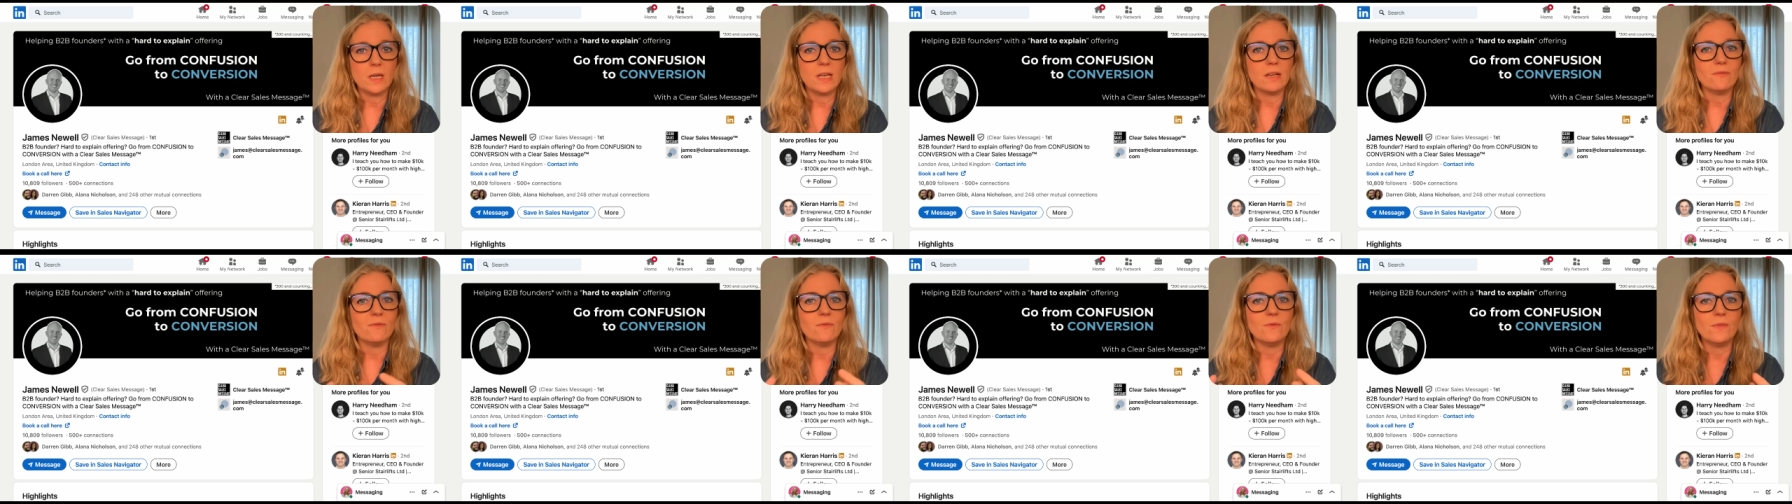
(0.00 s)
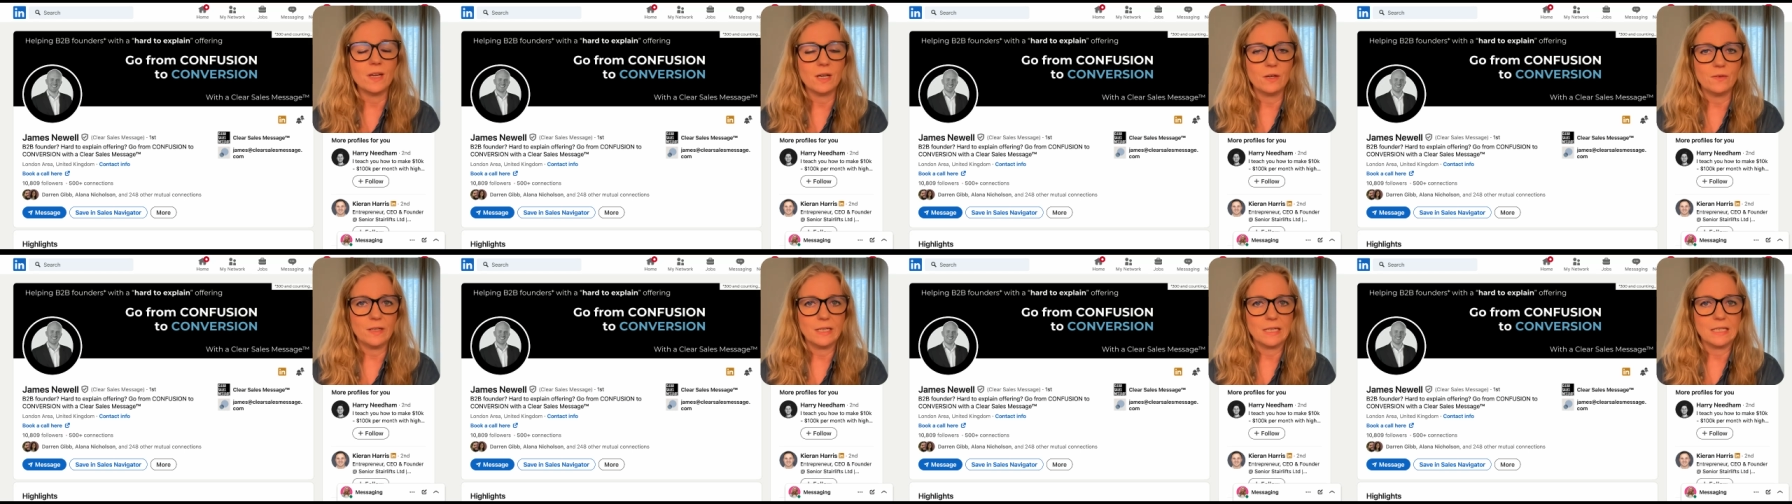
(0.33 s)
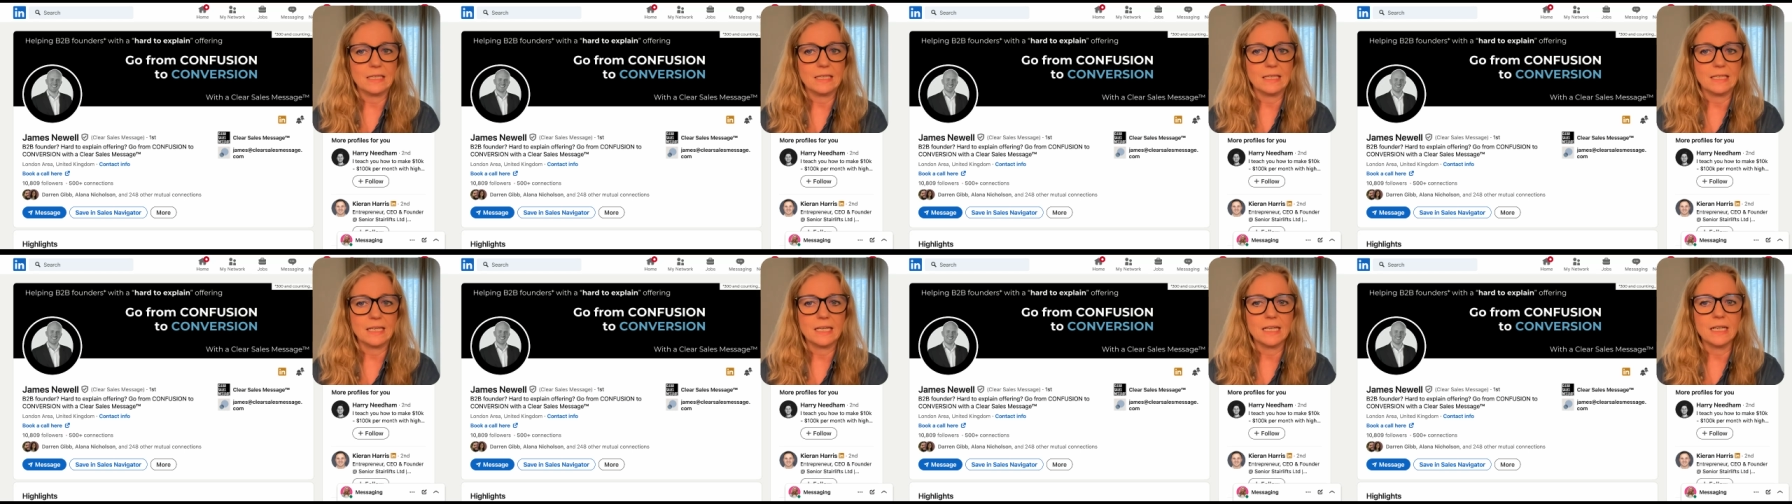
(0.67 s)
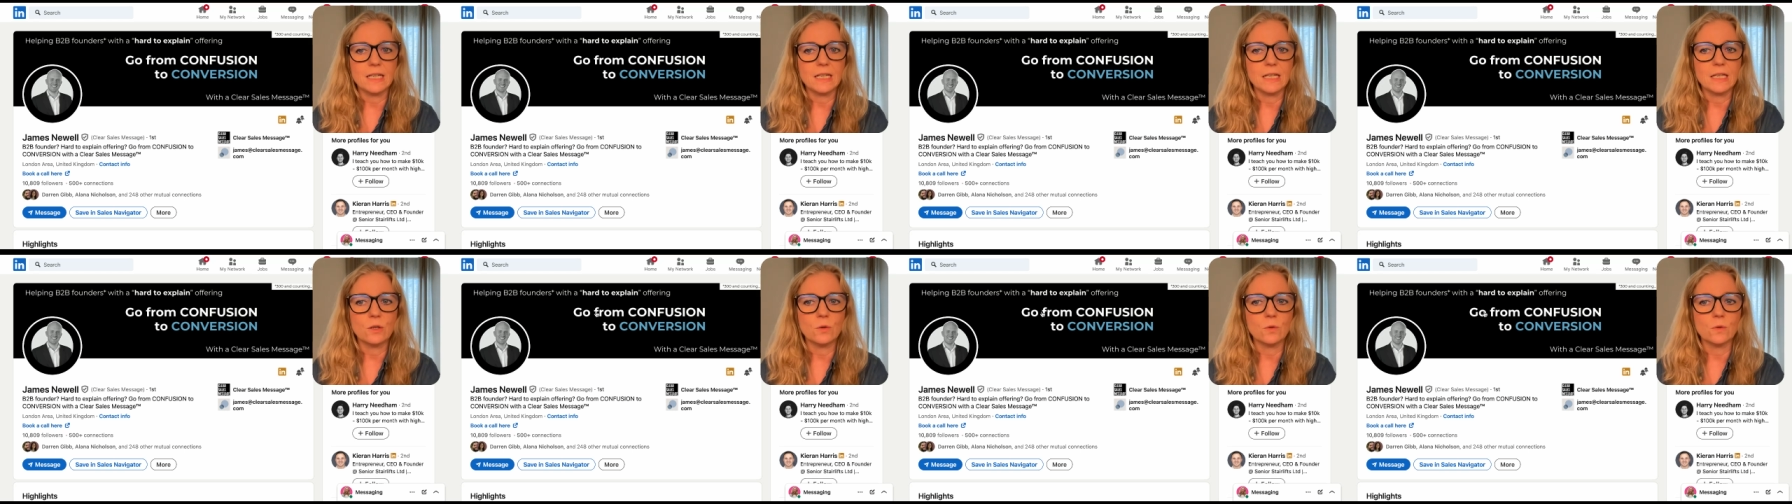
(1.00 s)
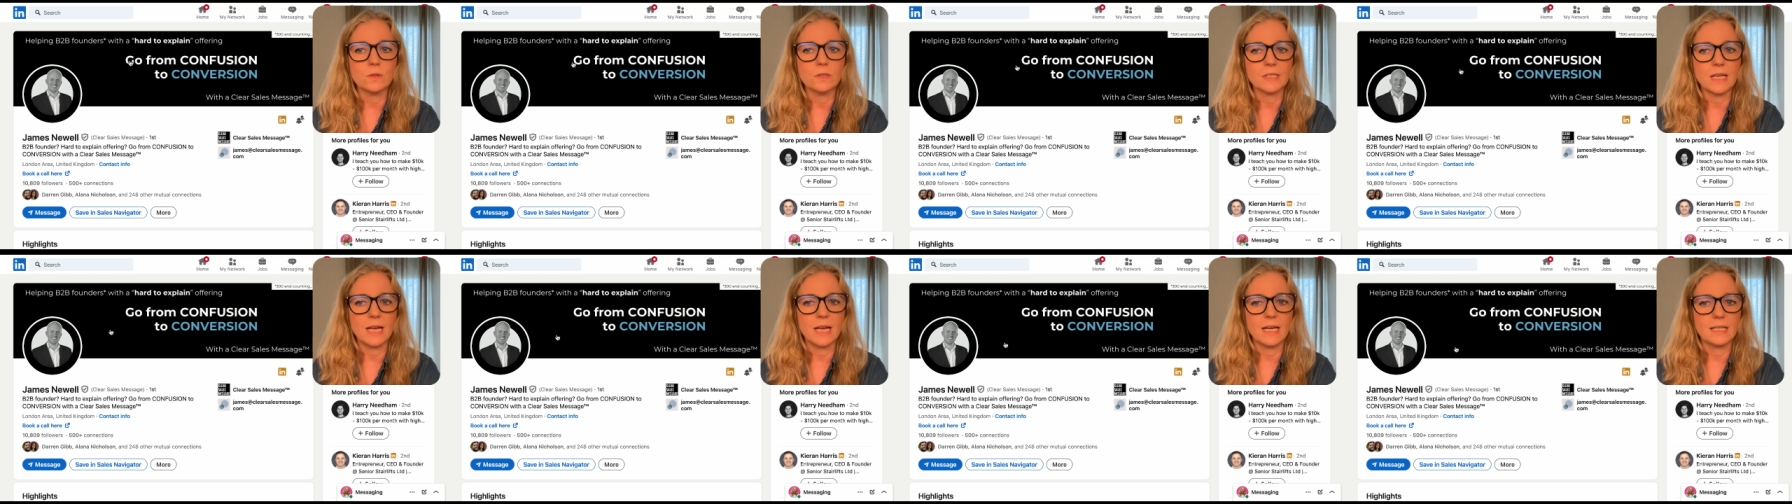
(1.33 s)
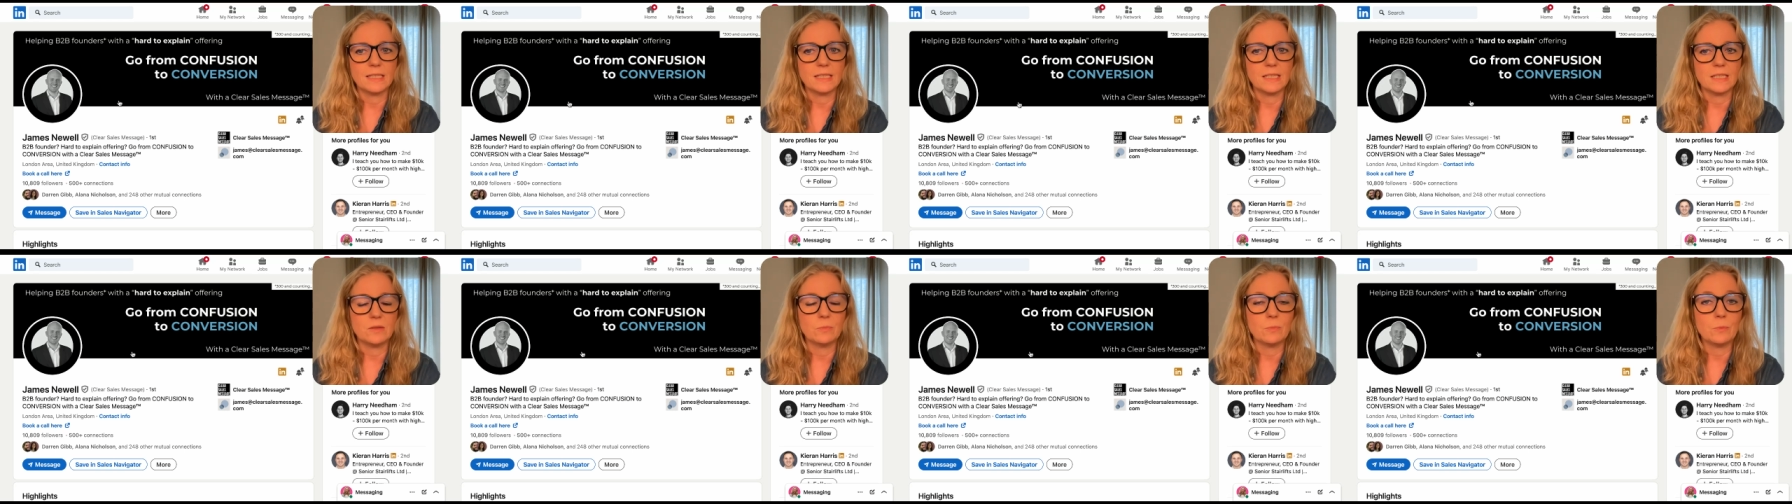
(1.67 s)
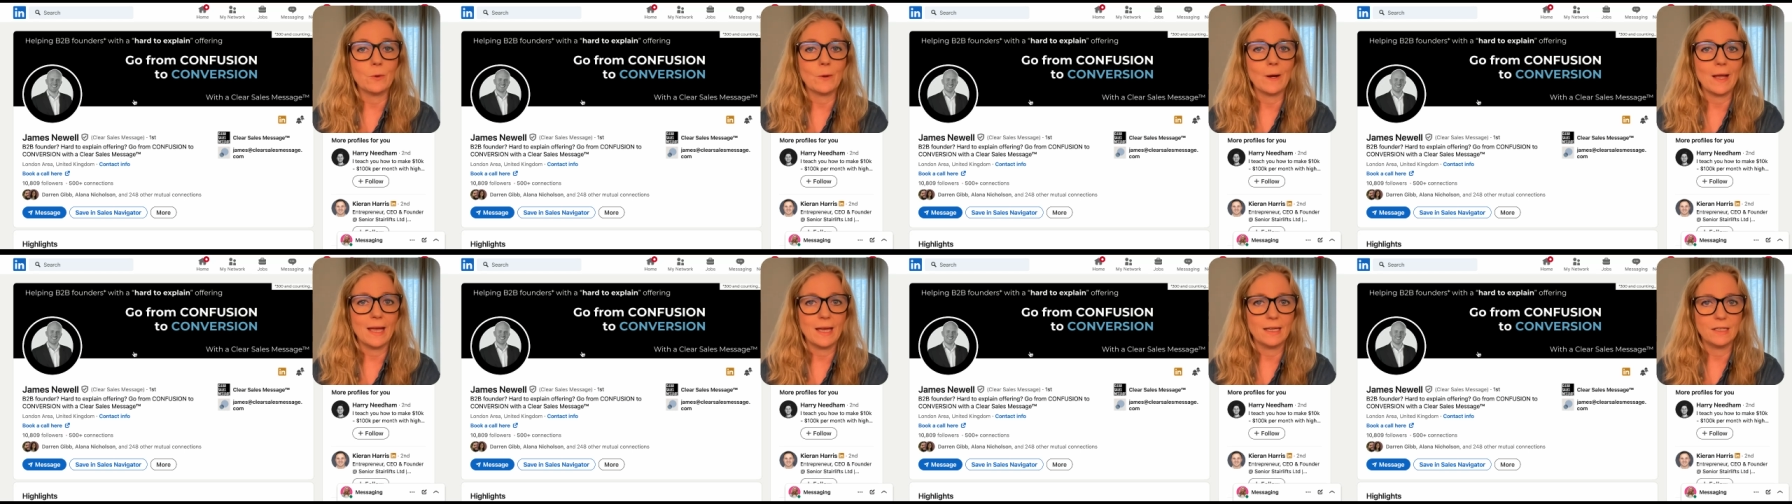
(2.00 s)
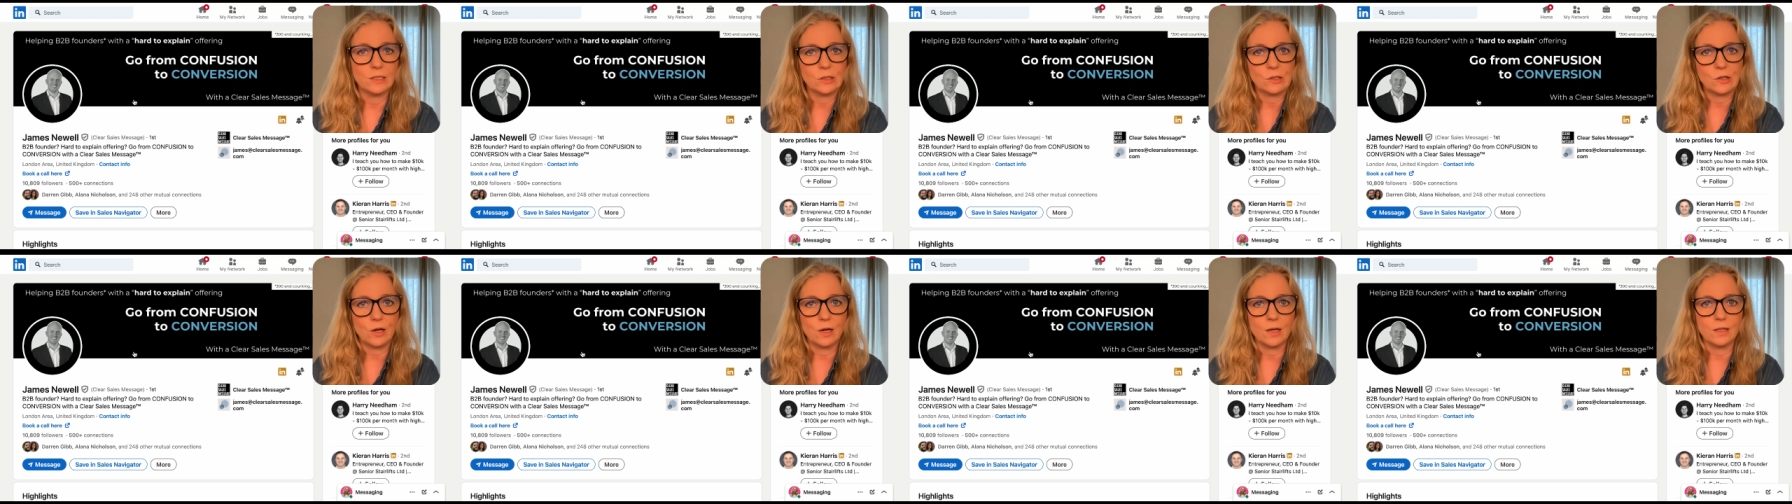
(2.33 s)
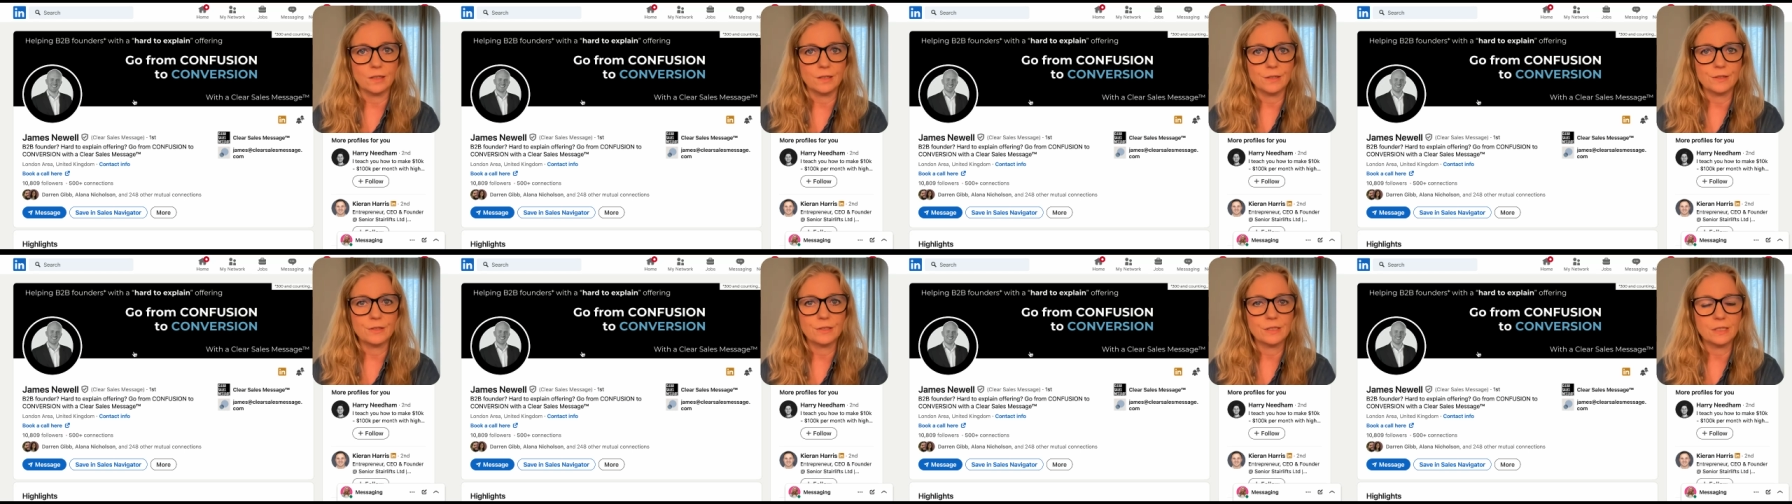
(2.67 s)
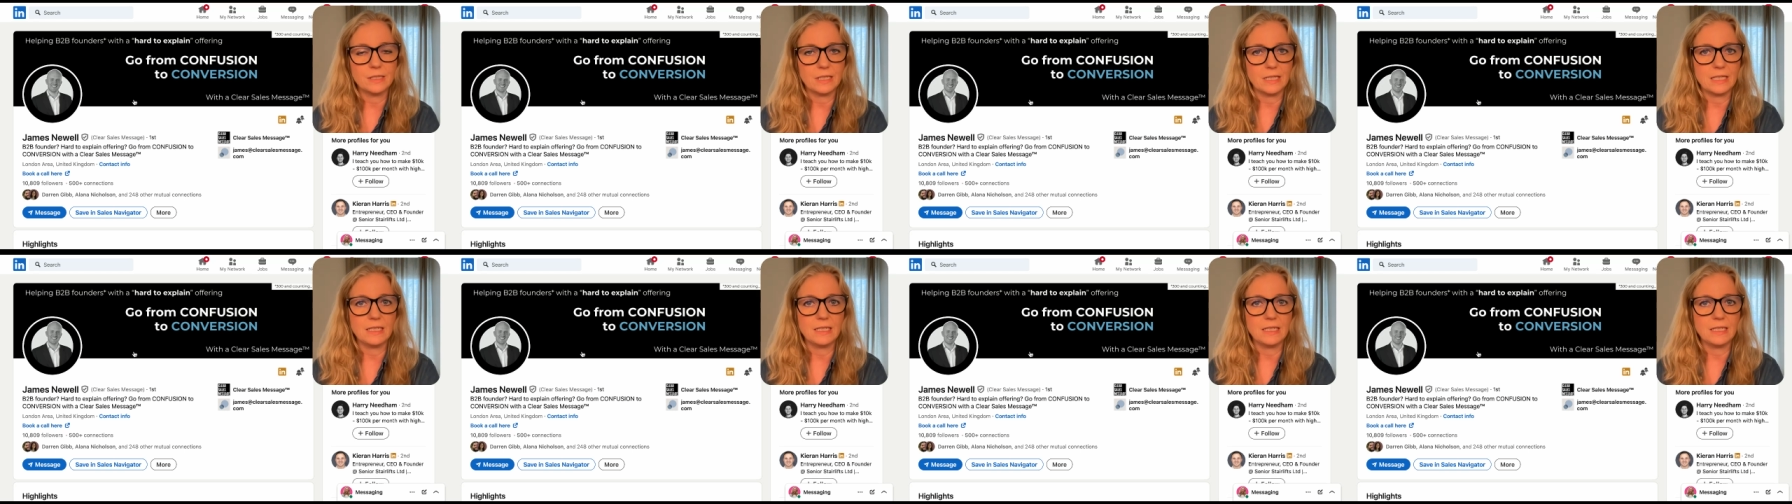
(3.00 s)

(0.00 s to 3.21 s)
Very clear. He also has his brand colors